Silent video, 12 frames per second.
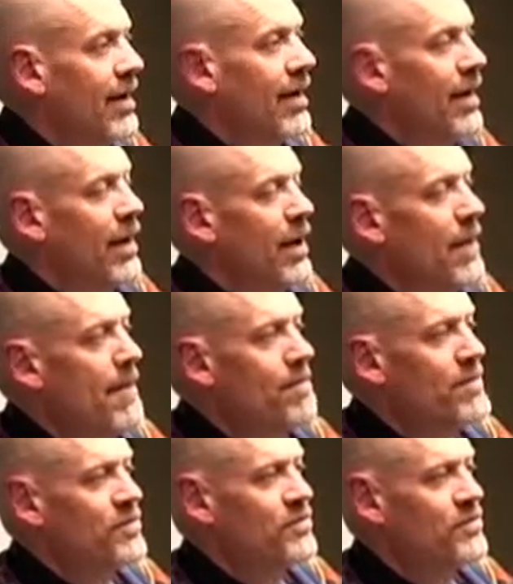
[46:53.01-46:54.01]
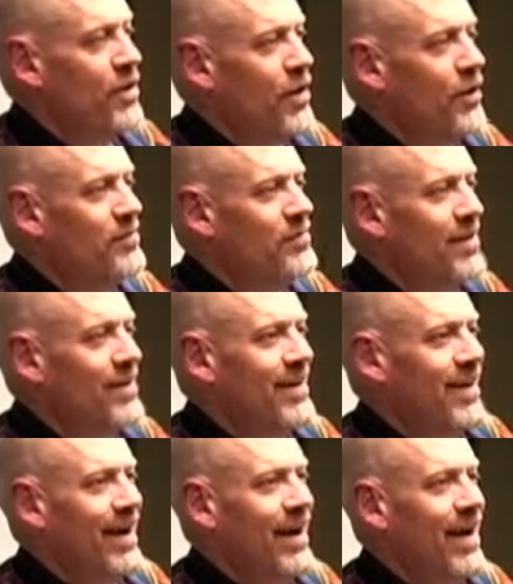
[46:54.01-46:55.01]
Um, so,
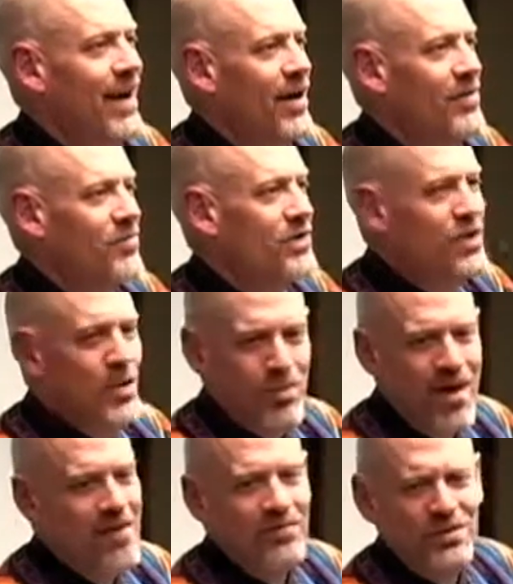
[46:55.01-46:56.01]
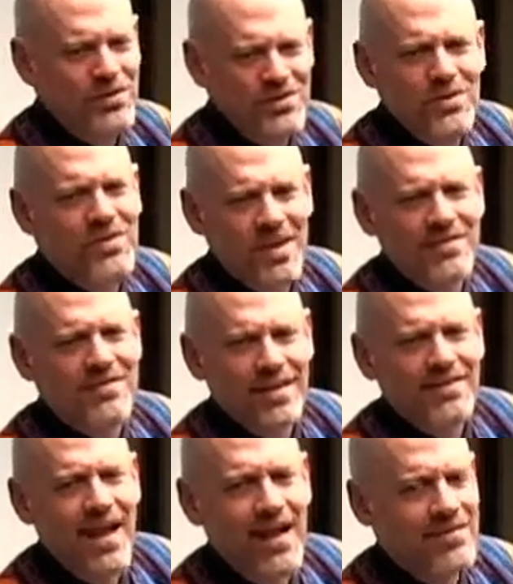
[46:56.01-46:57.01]
uh, when you're a prophet, you can do things
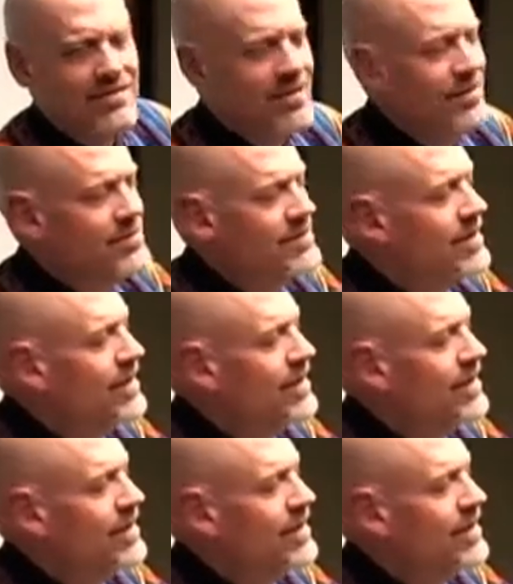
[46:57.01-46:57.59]
like that, see?